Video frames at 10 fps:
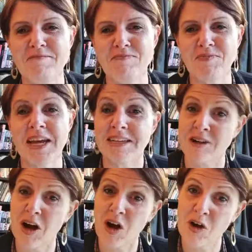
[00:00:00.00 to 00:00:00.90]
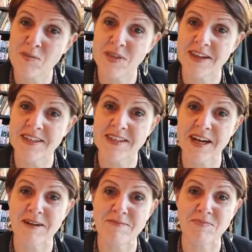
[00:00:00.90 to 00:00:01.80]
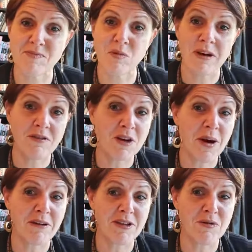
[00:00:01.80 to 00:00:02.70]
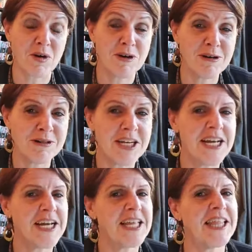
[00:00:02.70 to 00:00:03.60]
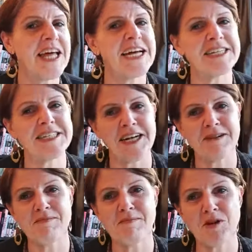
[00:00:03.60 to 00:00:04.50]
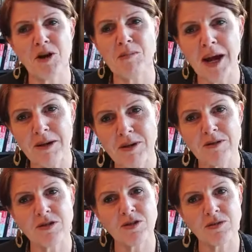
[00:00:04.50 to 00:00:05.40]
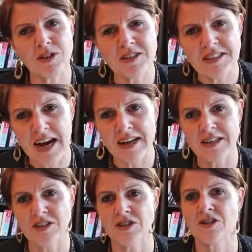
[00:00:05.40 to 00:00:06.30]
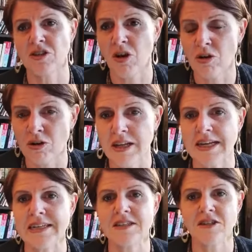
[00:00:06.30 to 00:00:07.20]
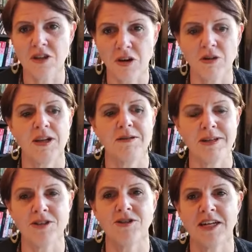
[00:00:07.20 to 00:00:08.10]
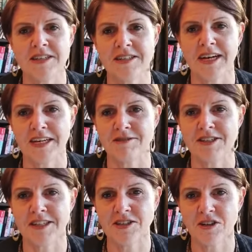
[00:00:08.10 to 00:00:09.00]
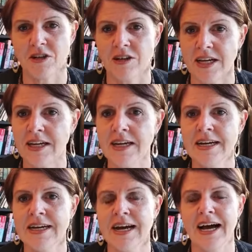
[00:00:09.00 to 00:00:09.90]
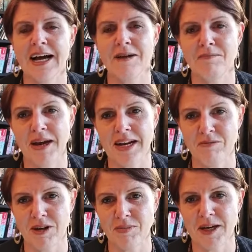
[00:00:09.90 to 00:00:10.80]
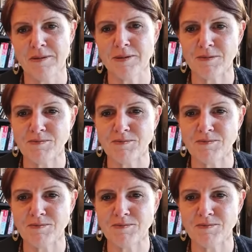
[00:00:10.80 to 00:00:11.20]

yes, I hope that wherever you are in the world, that, maybe you're starting to slowly, we do need to take it really slowly, meet up with people.